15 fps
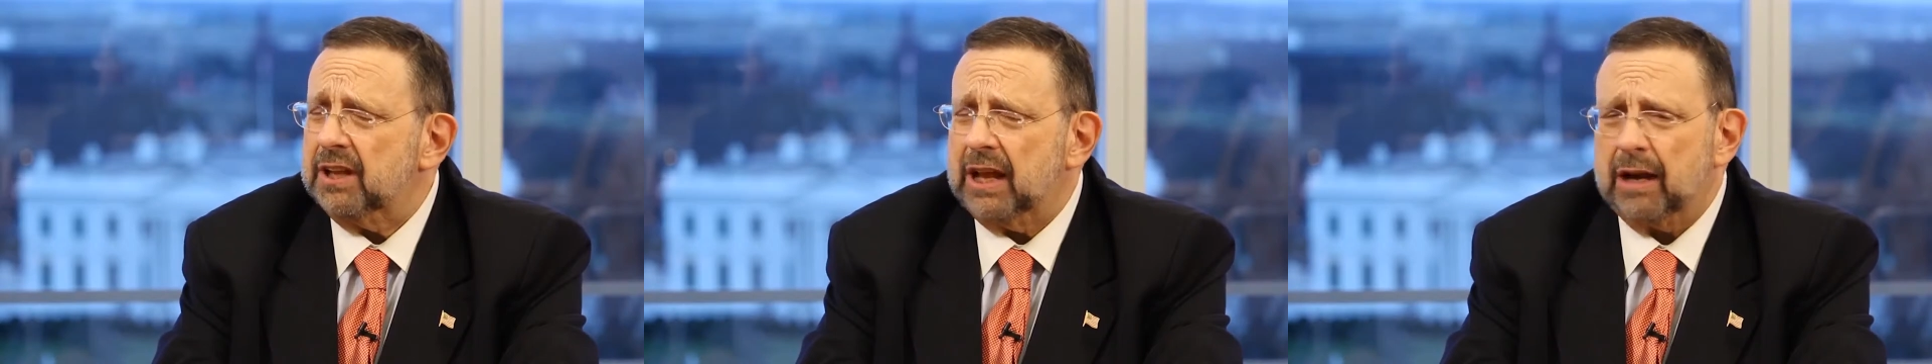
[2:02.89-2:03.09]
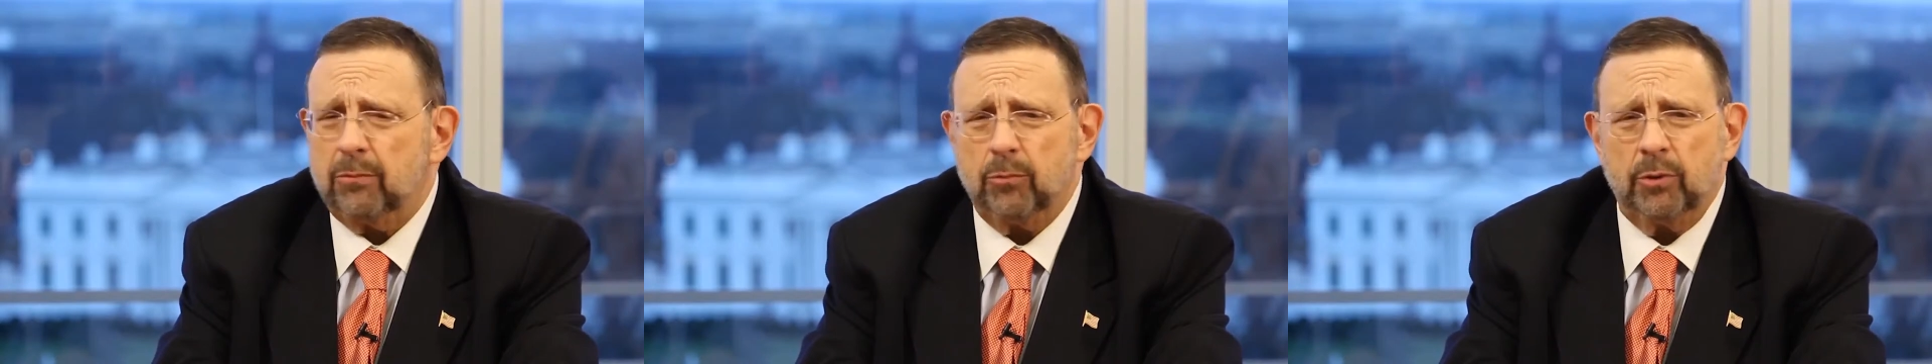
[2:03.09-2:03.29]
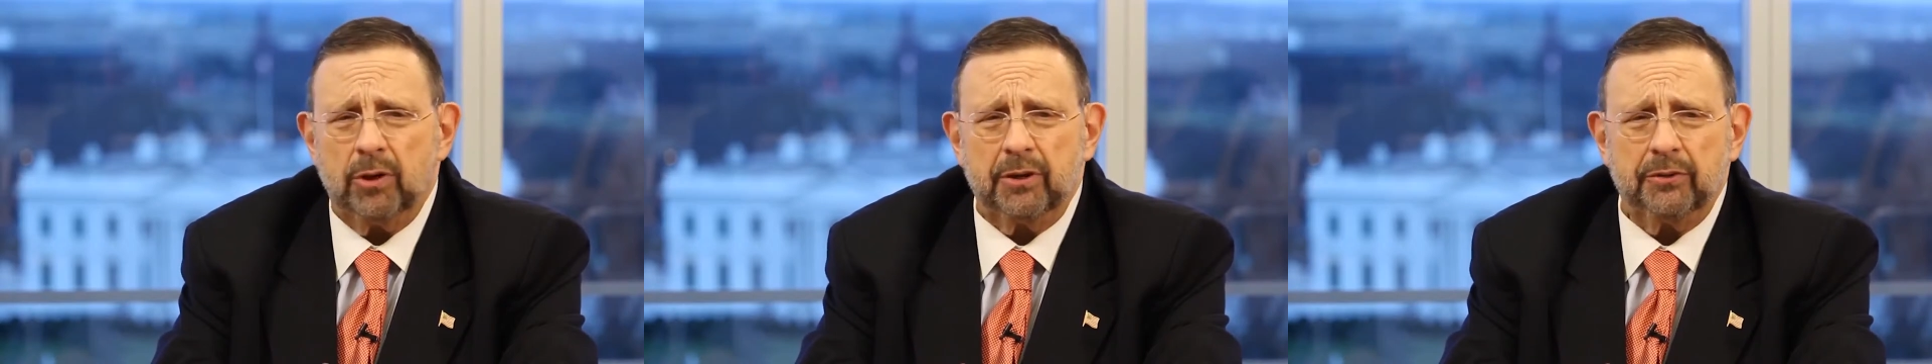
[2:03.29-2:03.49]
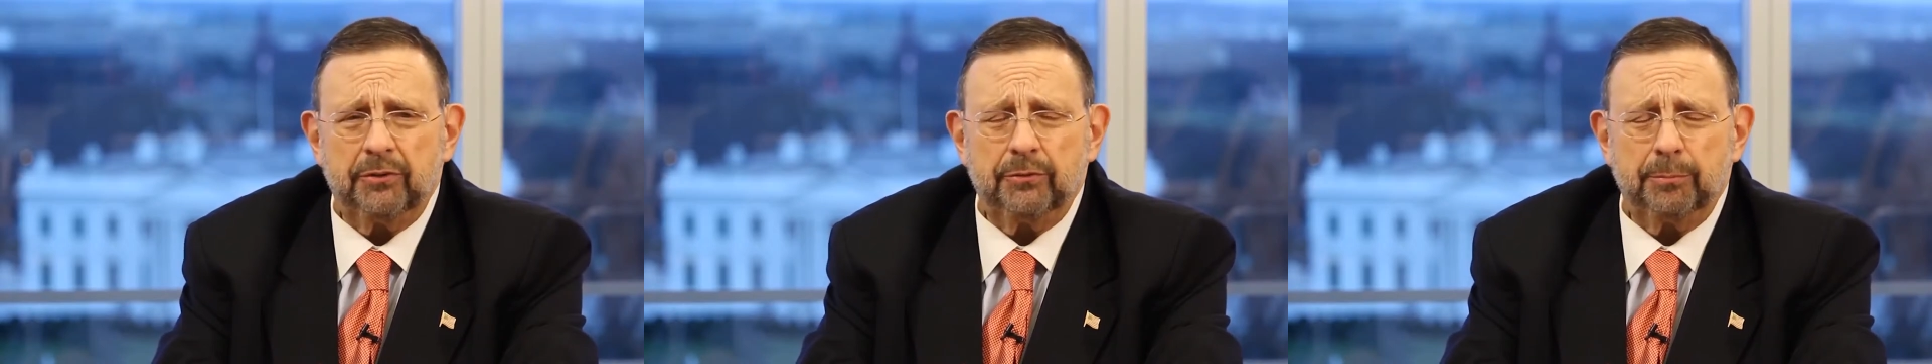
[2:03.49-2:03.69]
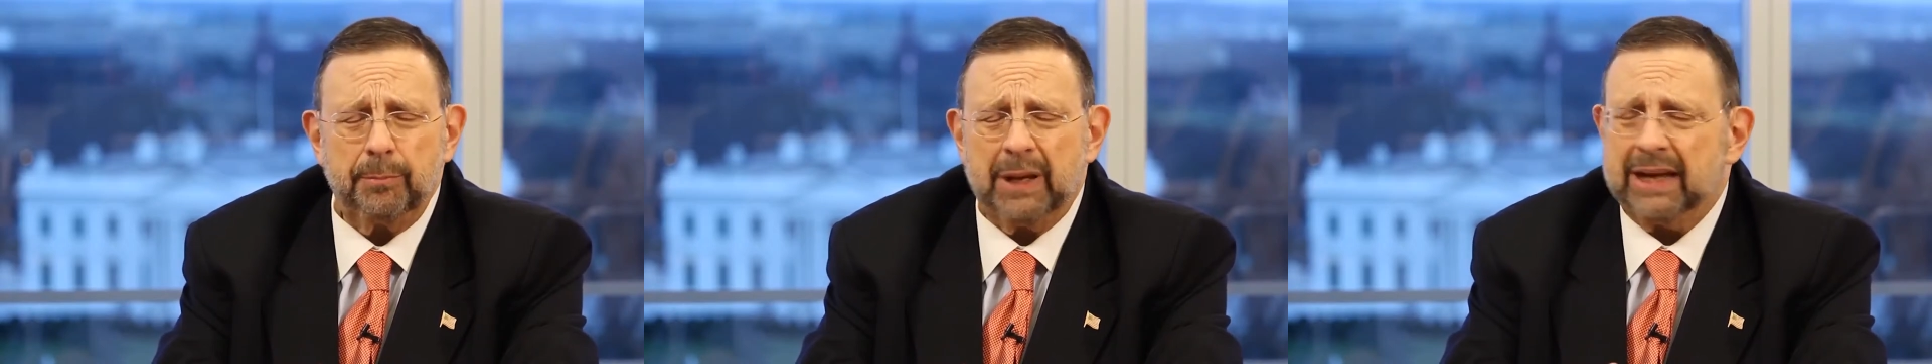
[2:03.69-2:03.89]
That
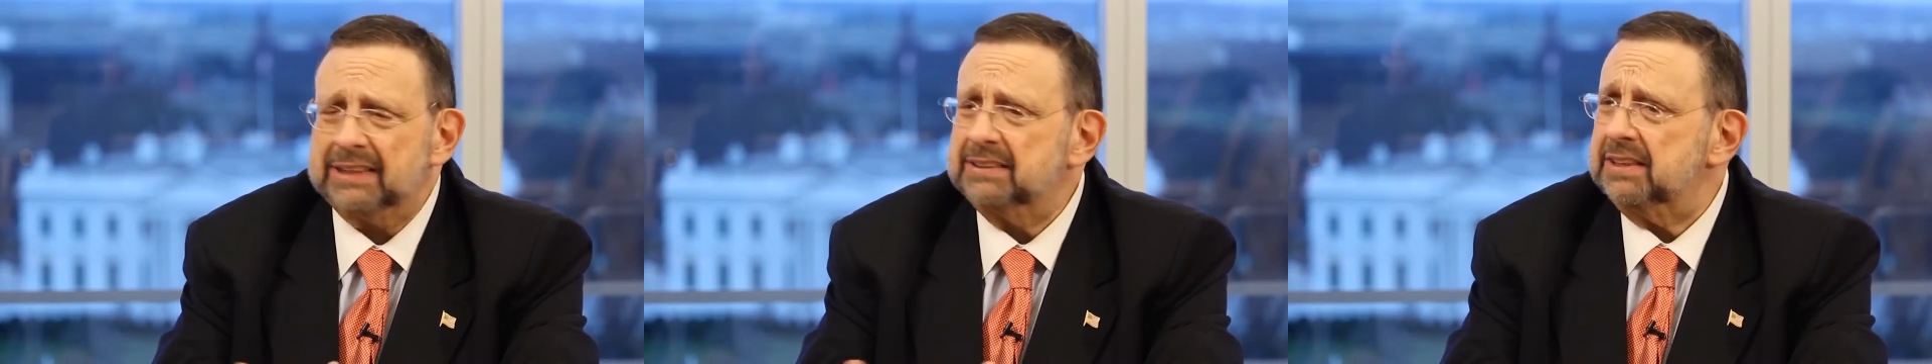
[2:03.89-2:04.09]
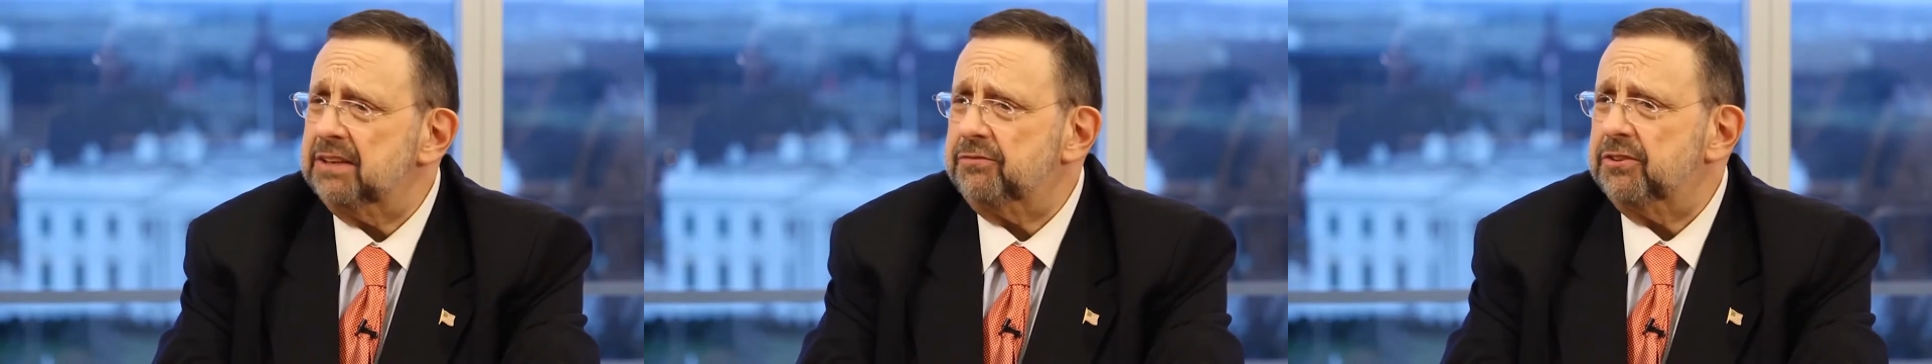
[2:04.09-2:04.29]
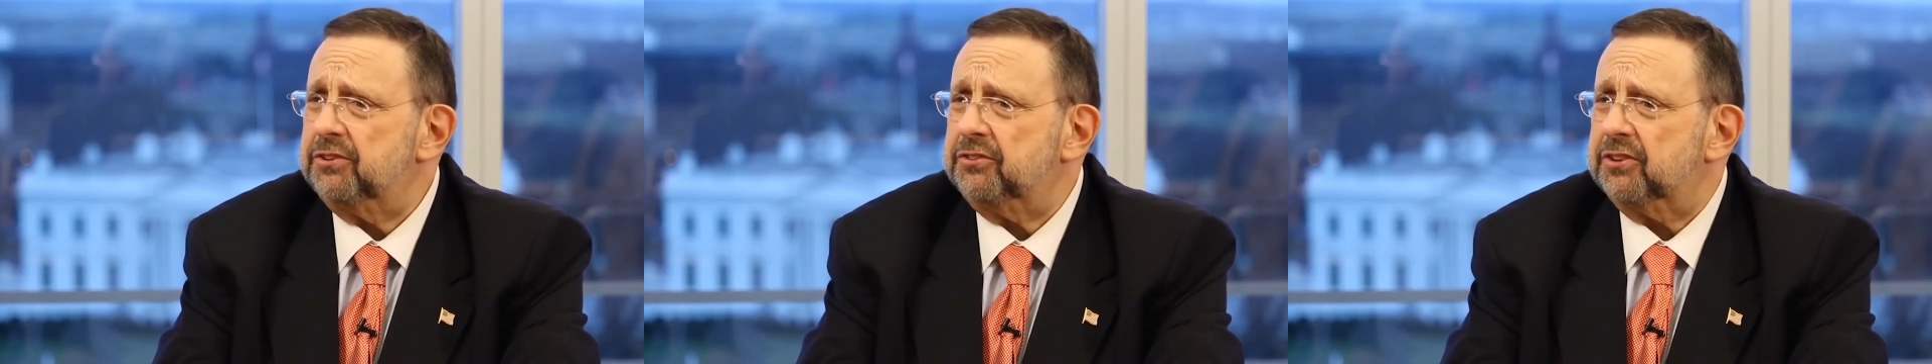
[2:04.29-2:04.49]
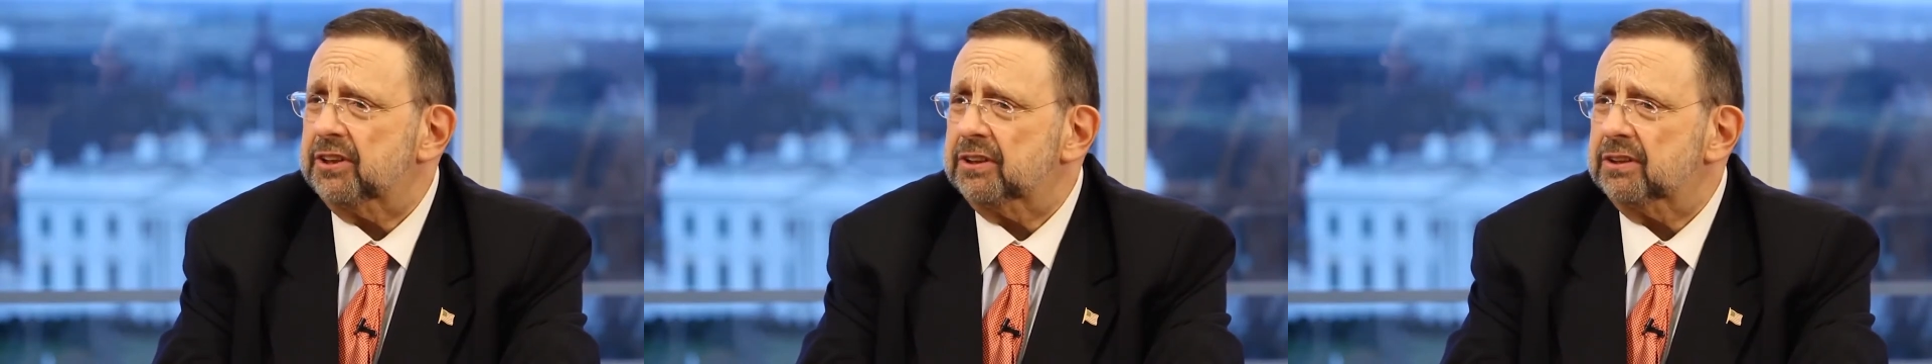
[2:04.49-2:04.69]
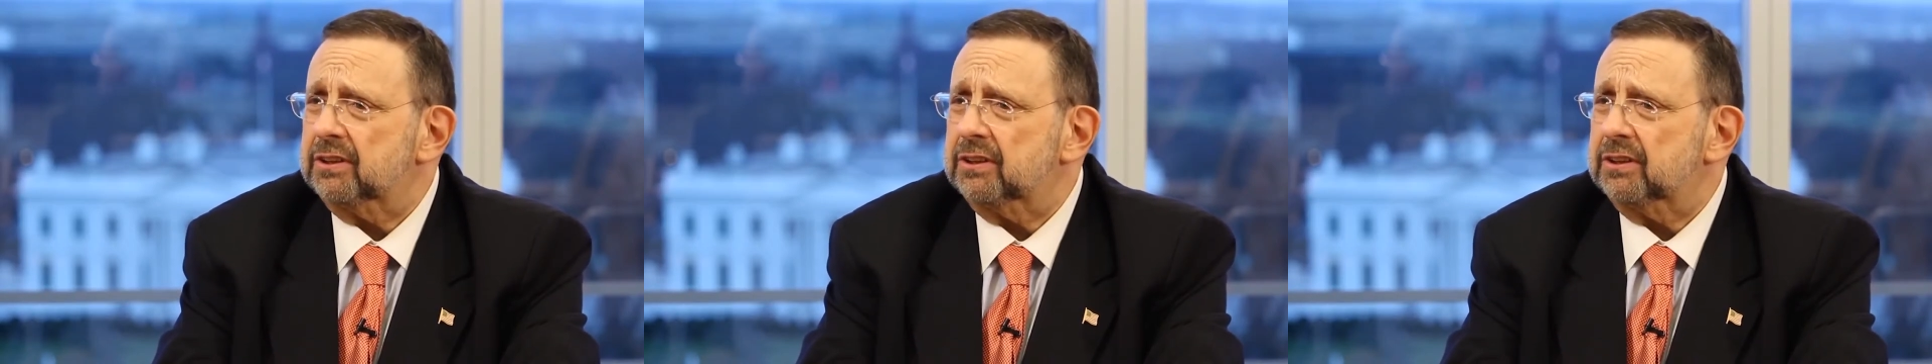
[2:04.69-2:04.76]
was magnificent.